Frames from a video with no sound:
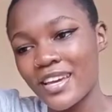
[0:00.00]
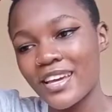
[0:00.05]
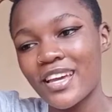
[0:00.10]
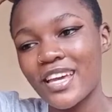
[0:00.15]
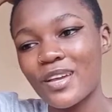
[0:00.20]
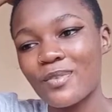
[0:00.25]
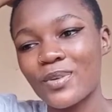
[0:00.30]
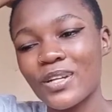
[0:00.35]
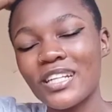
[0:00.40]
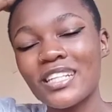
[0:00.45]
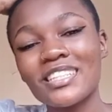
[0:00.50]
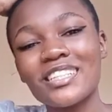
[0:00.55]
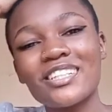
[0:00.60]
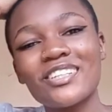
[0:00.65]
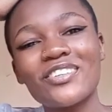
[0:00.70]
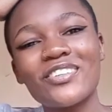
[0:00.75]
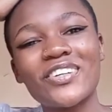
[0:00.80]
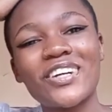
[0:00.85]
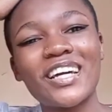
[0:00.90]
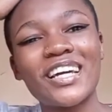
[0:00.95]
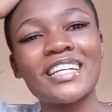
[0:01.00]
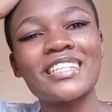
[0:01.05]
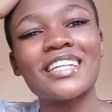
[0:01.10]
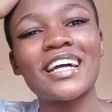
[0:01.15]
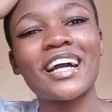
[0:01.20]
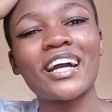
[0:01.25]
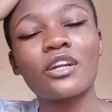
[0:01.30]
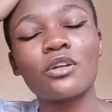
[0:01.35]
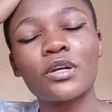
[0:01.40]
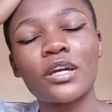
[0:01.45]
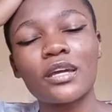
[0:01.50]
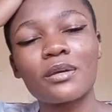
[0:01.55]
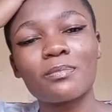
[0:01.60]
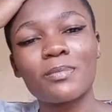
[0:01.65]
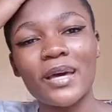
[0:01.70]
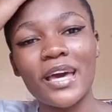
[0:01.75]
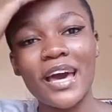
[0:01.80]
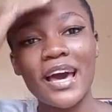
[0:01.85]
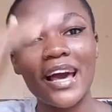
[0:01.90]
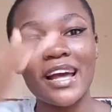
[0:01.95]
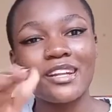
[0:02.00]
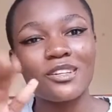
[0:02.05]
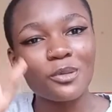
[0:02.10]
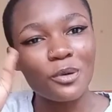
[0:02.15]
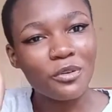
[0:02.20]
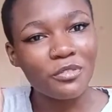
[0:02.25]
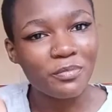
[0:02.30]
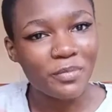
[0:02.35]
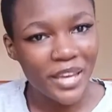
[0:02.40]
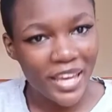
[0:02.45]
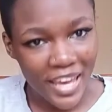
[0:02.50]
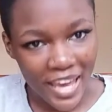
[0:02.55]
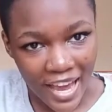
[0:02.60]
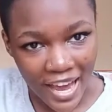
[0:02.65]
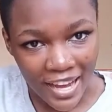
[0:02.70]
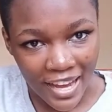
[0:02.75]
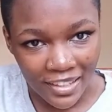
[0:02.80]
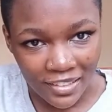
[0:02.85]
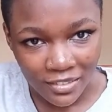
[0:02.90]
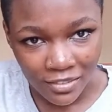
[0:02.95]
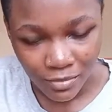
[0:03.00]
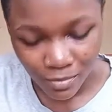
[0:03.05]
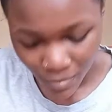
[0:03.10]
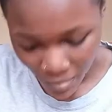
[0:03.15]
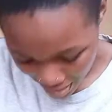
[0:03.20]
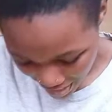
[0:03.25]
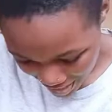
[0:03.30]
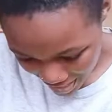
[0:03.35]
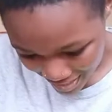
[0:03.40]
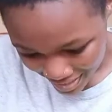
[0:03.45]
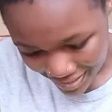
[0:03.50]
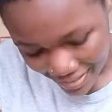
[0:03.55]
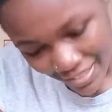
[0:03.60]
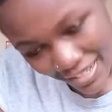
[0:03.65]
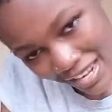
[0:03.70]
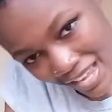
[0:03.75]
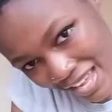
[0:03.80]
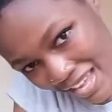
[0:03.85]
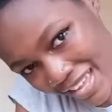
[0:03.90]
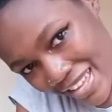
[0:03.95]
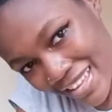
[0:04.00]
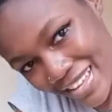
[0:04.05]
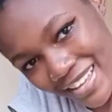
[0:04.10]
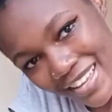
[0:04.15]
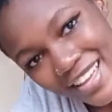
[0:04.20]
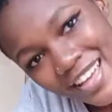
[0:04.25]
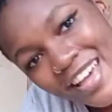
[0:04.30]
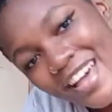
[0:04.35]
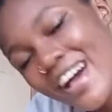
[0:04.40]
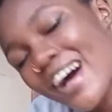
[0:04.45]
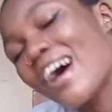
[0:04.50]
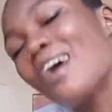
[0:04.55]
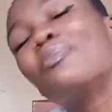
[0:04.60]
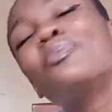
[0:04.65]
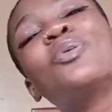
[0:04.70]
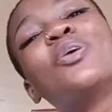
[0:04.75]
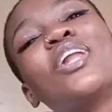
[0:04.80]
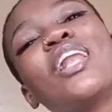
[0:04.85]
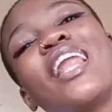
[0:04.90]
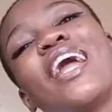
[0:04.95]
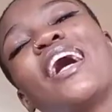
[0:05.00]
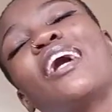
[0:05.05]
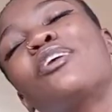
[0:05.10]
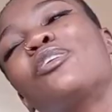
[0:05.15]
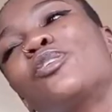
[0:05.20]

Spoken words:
And when I tell you guys I cannot get my hand off my hair, my head, I'm not lying